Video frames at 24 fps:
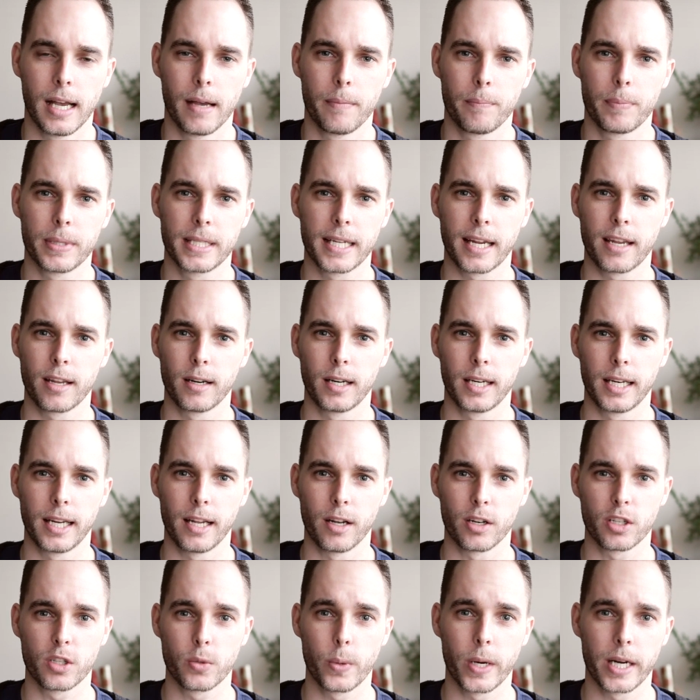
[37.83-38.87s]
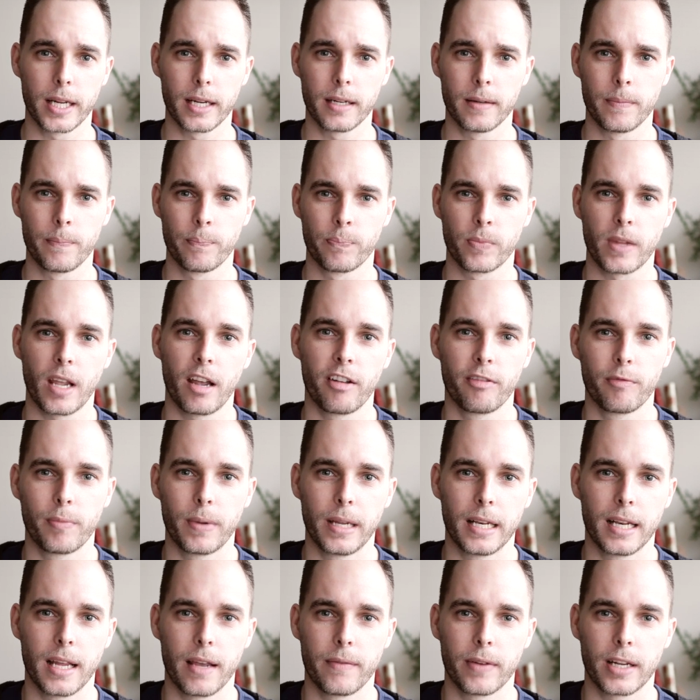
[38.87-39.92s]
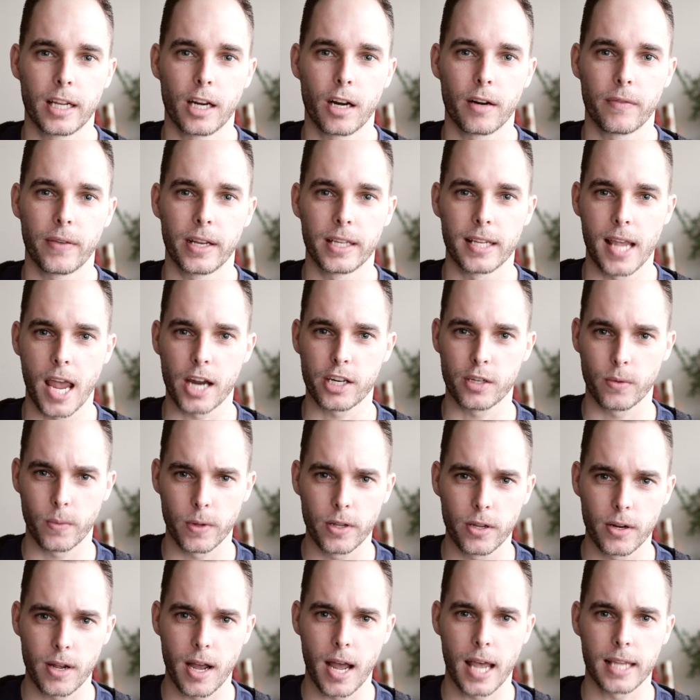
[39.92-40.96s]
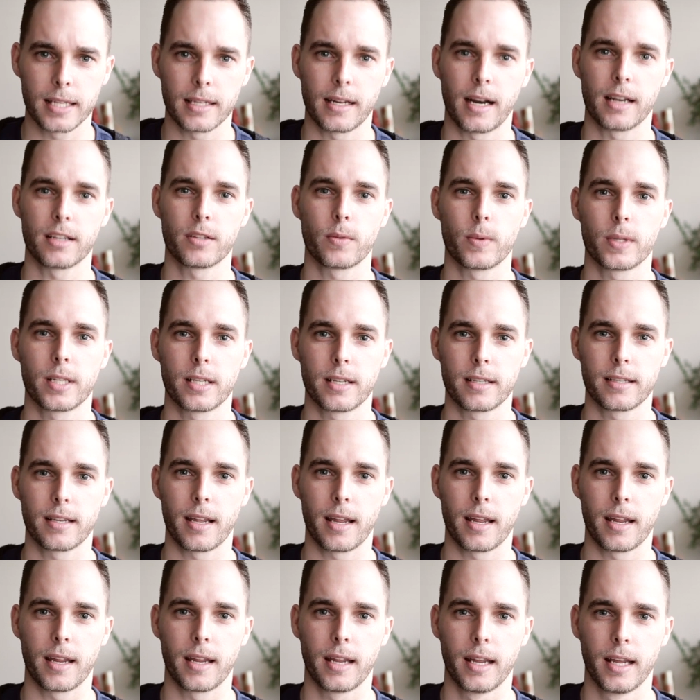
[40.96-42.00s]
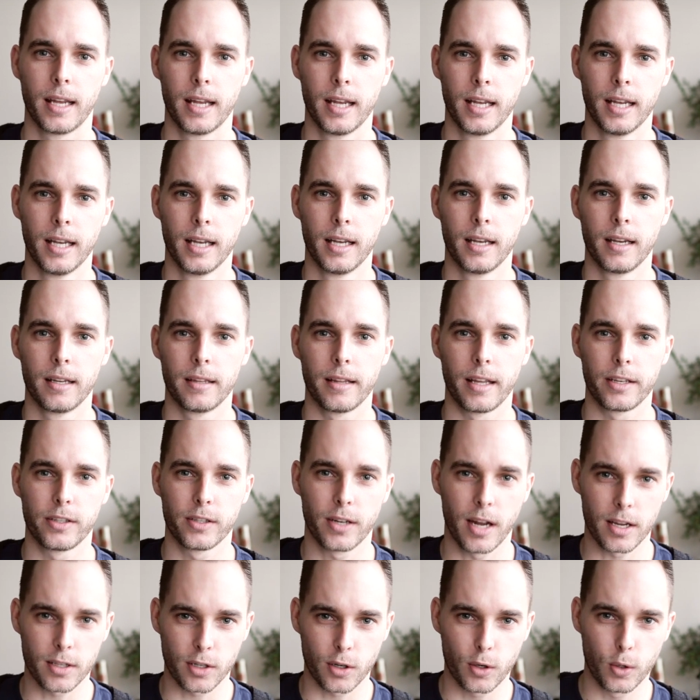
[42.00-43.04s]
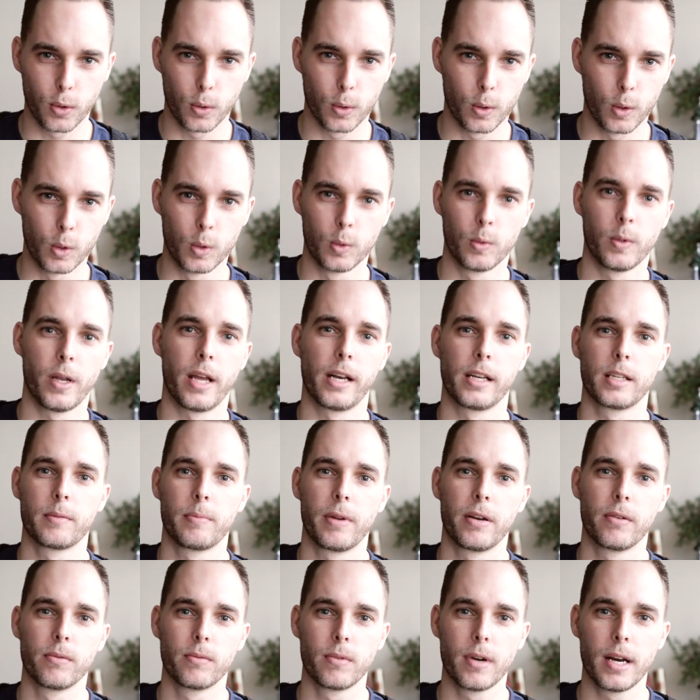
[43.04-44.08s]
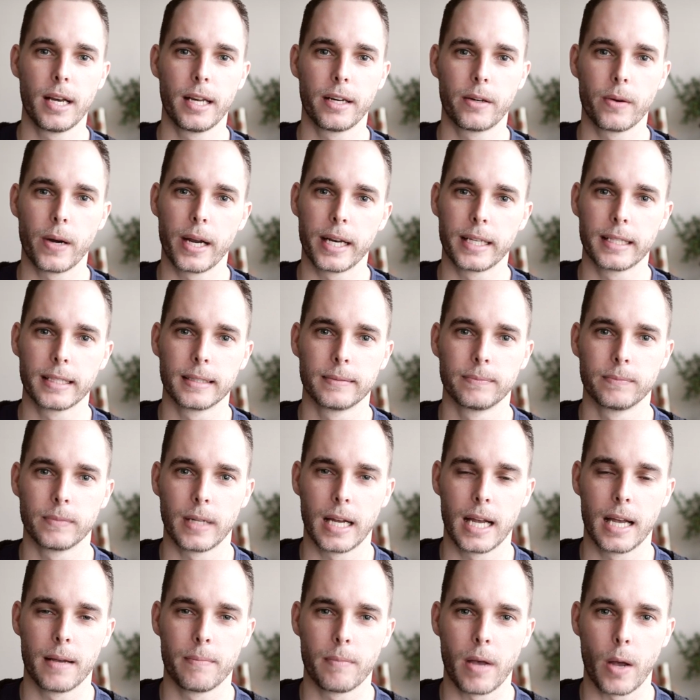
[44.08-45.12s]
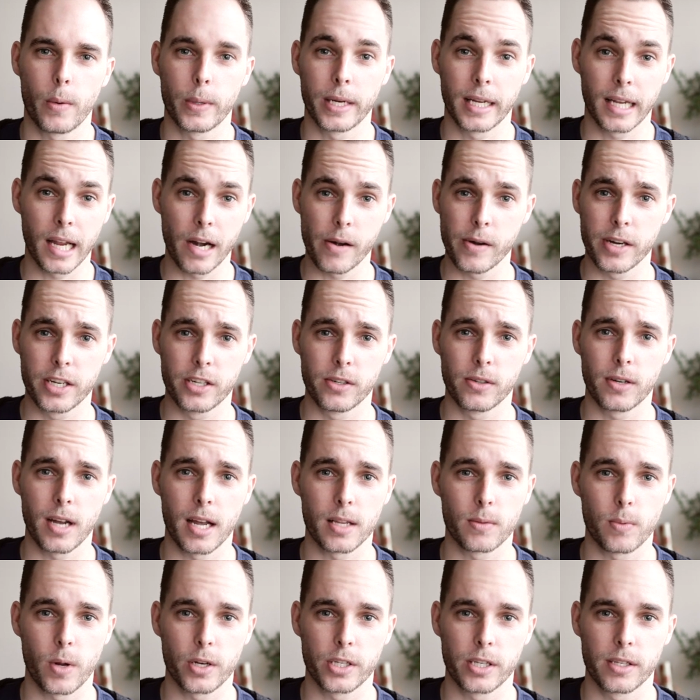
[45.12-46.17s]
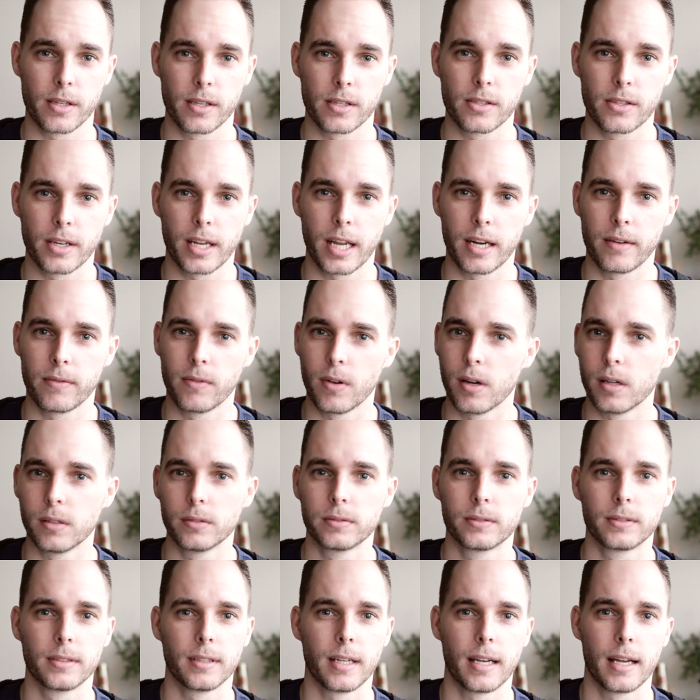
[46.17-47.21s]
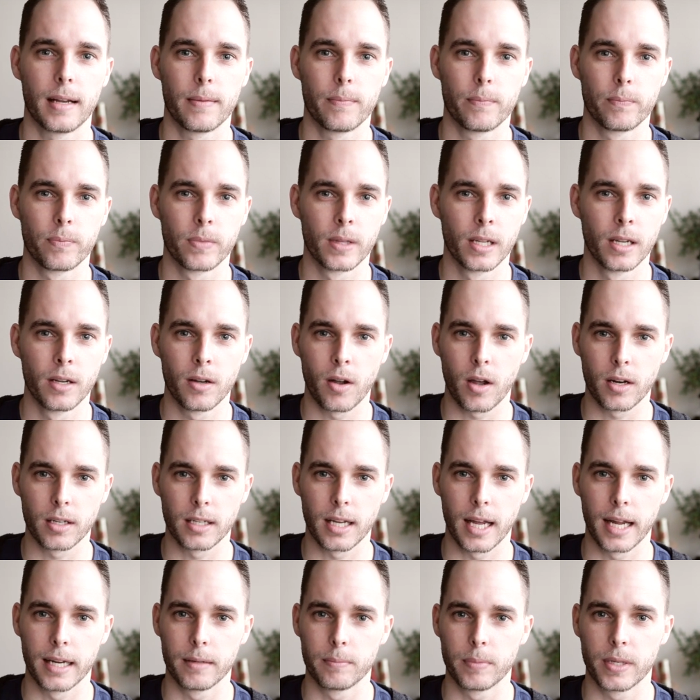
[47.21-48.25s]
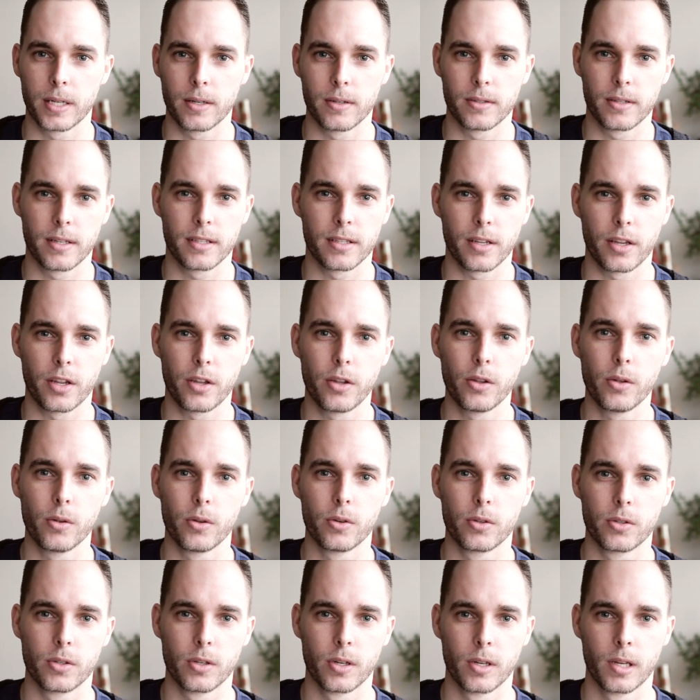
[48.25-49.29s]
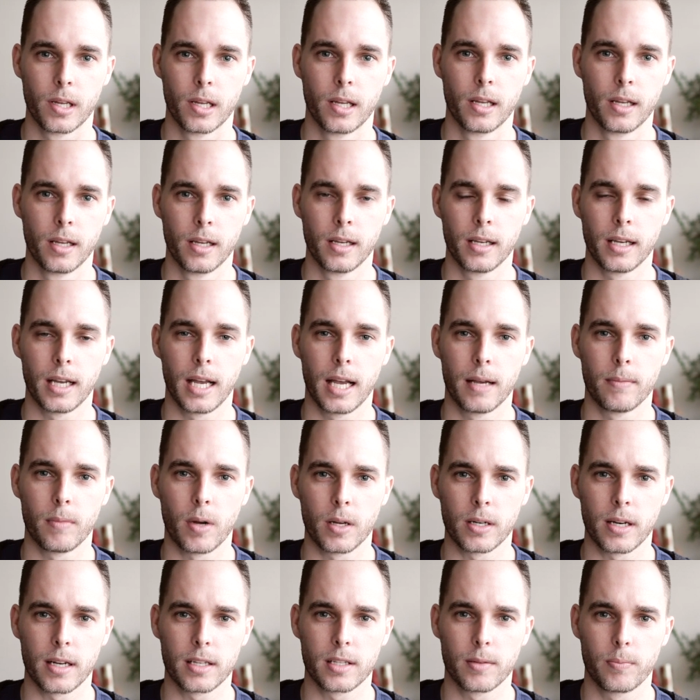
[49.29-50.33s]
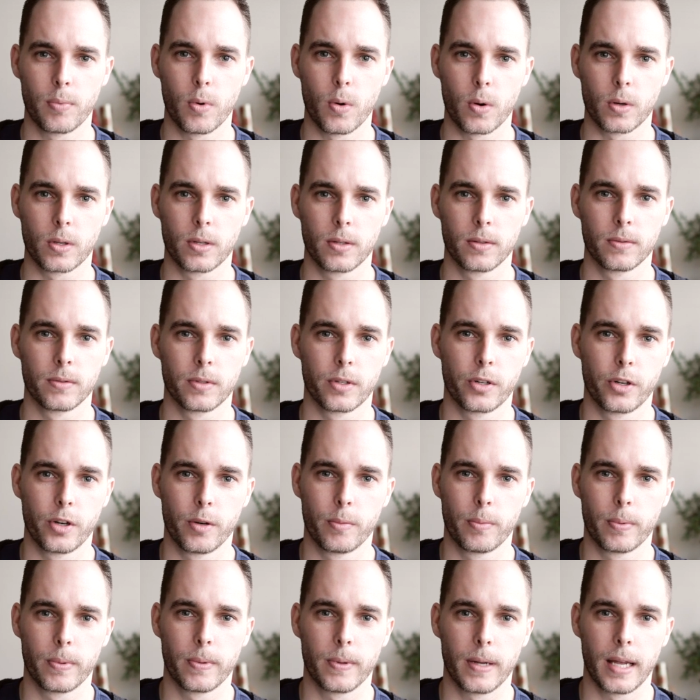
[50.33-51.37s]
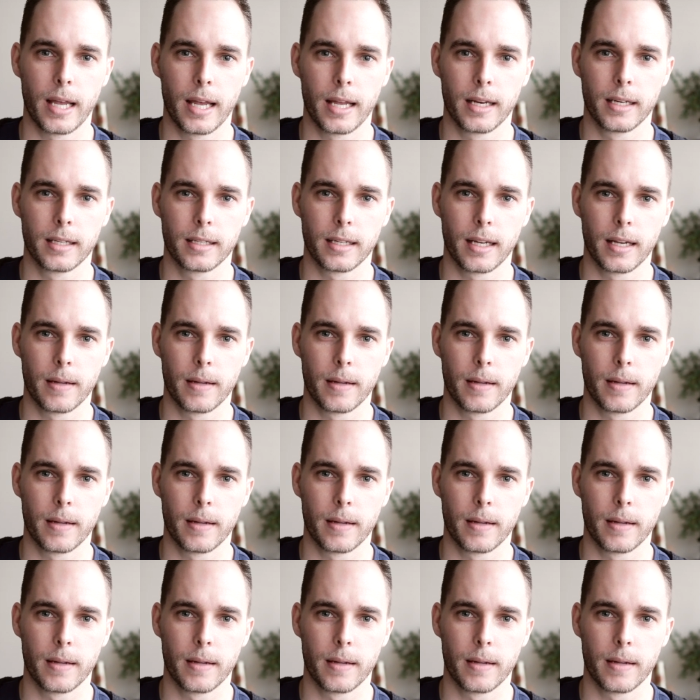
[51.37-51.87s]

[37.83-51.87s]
particularly on Twitter. I've been having a lot of interaction with you guys, and I just wanted to say that you guys are cool and it's been really great. I would encourage you guys watching this to get involved online, because there's a huge online support group, and